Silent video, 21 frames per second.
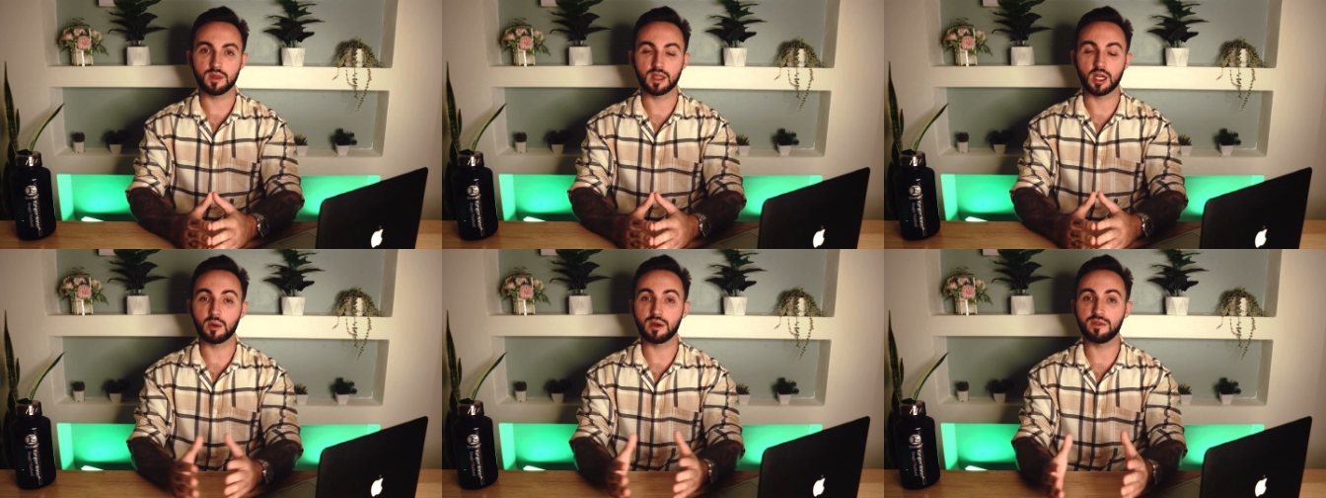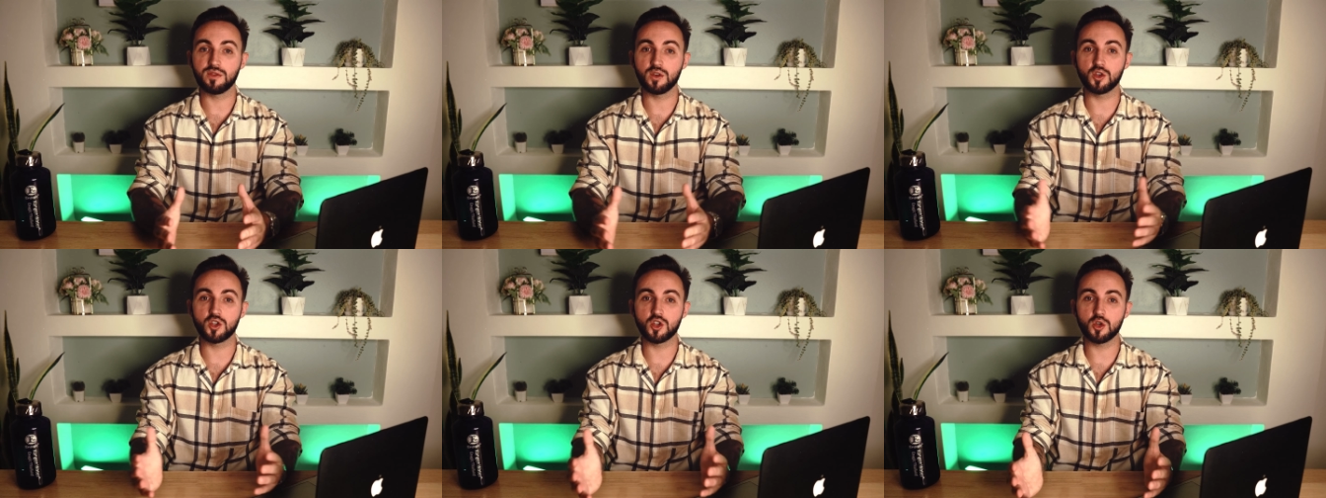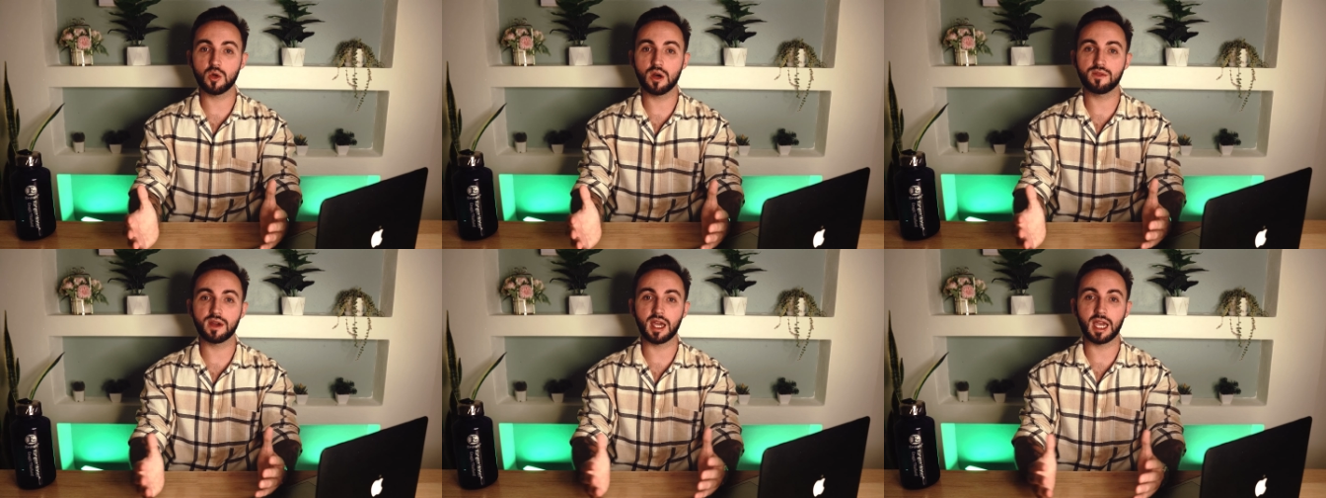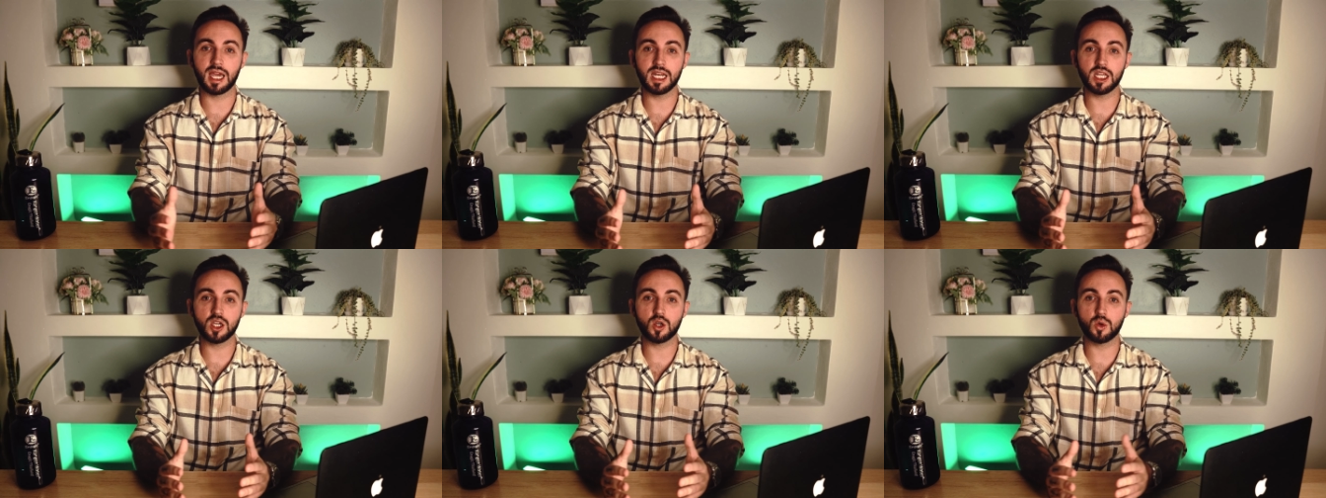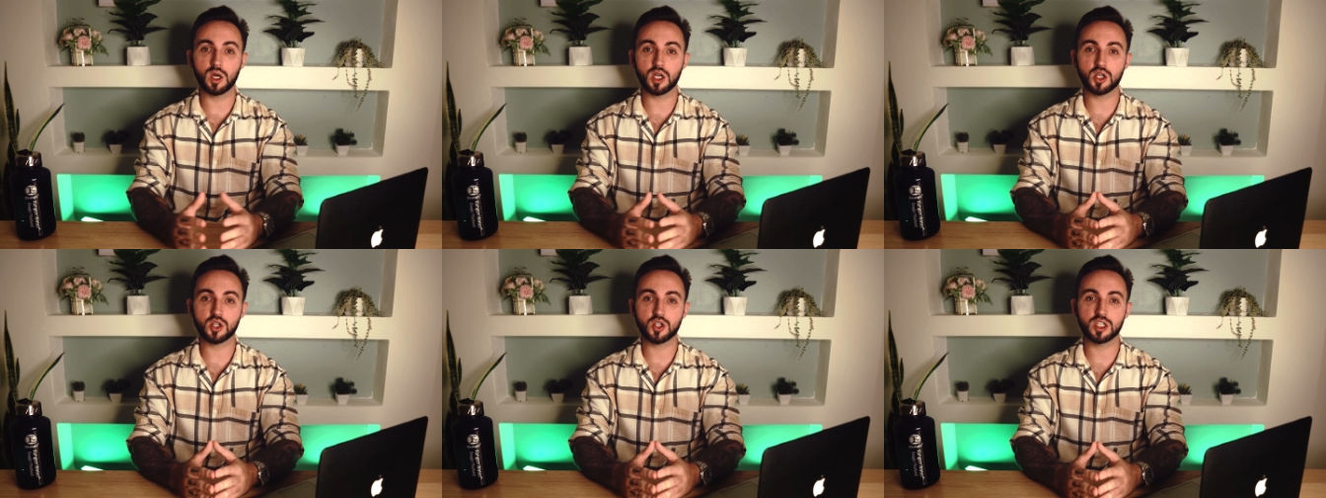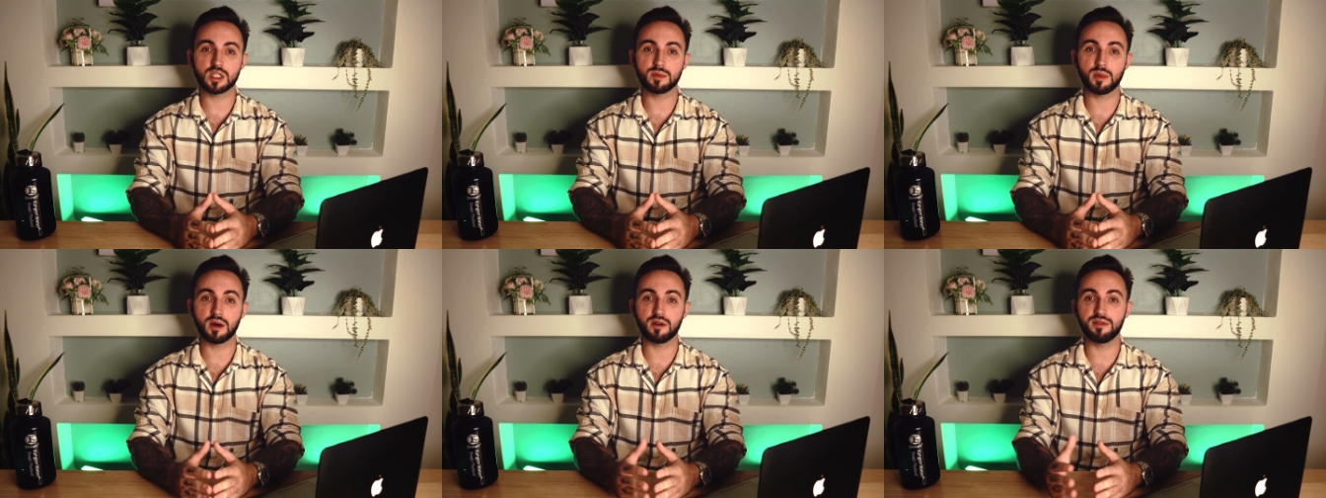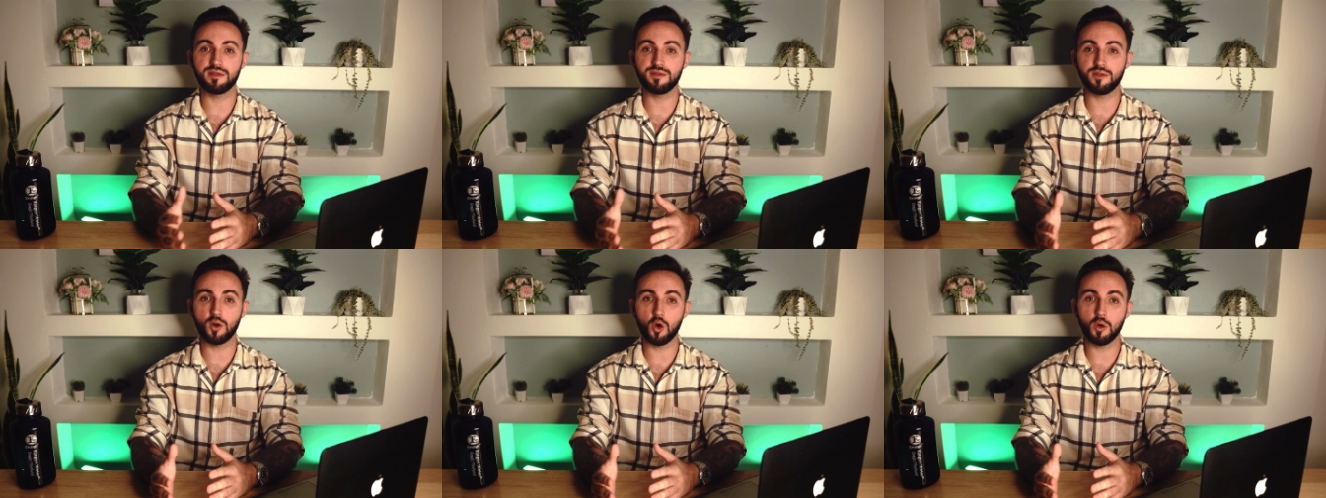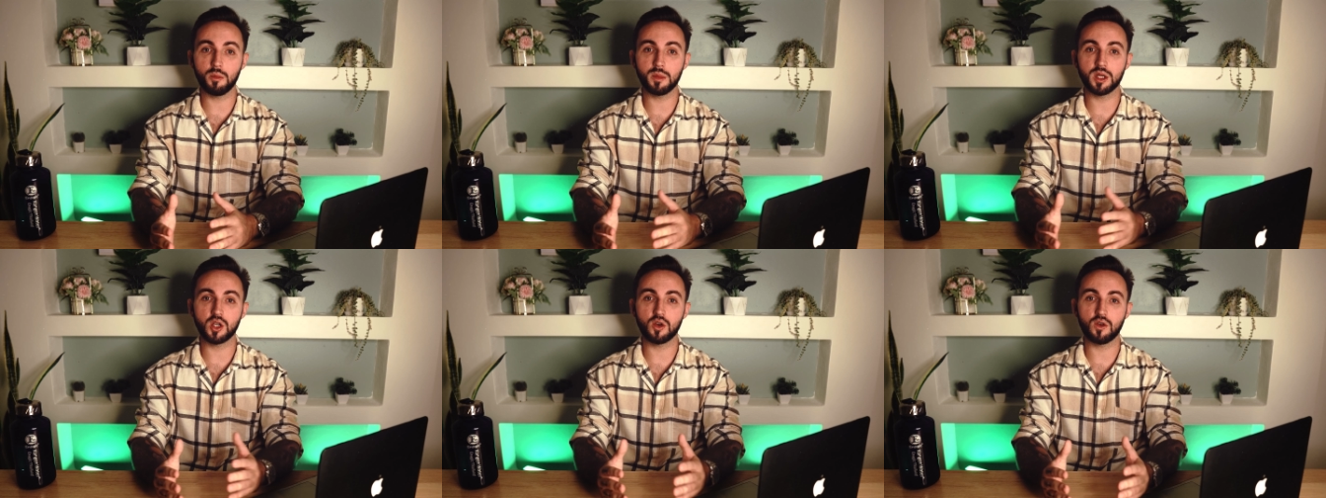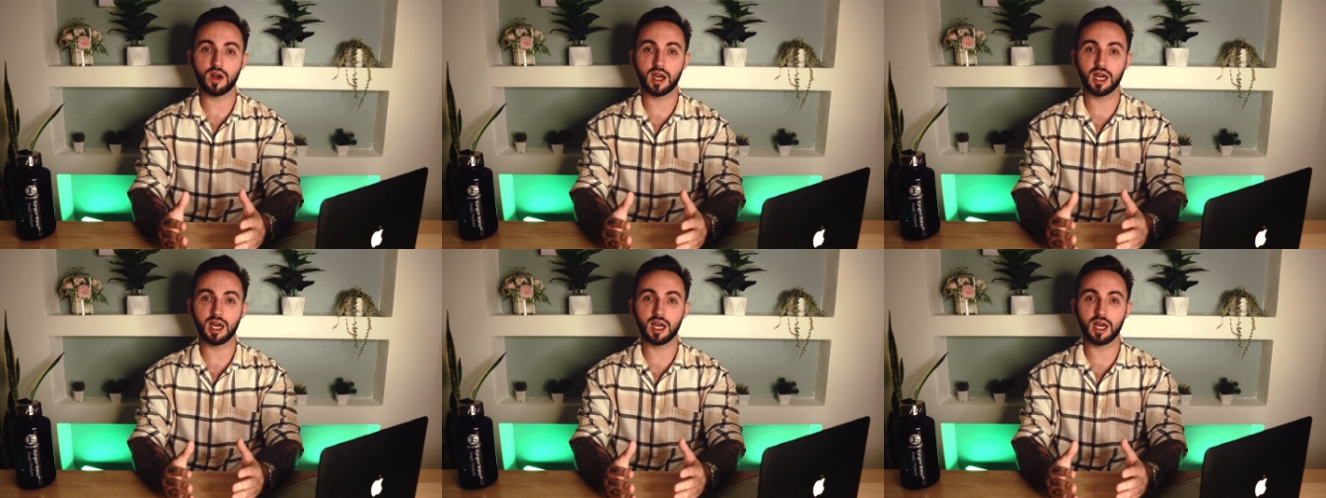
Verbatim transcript: Now, if you do have any questions about forming your